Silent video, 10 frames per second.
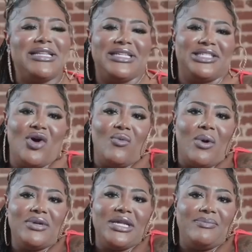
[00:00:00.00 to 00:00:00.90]
just don't
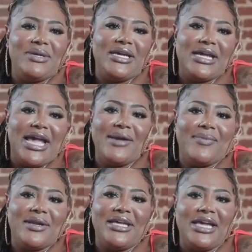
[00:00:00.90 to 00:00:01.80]
want them being
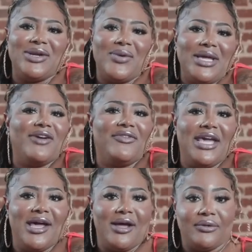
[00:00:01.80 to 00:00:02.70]
able to get no health
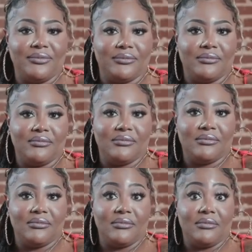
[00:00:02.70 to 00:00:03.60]
care.
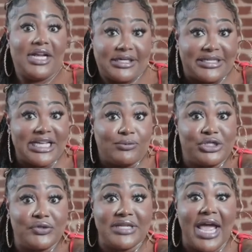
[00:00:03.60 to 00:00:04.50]
Because that's right.
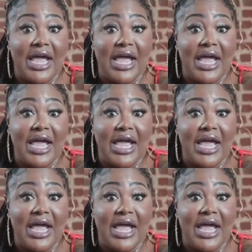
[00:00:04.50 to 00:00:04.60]
what you're saying.